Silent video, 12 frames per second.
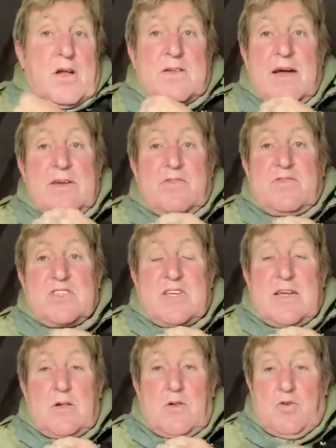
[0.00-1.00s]
type
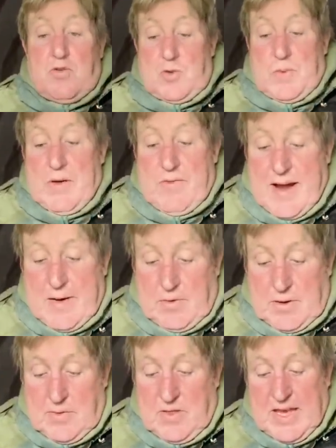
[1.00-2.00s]
seal all the way
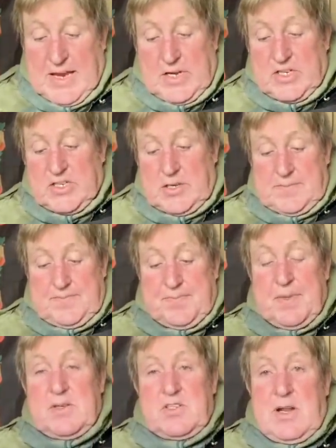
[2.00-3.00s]
around. These,
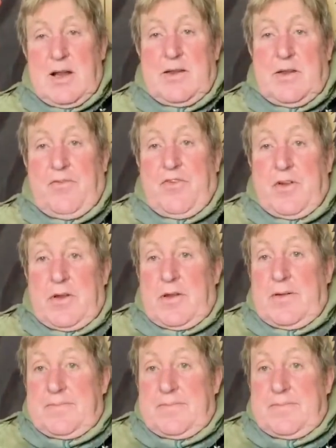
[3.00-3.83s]
slightly different.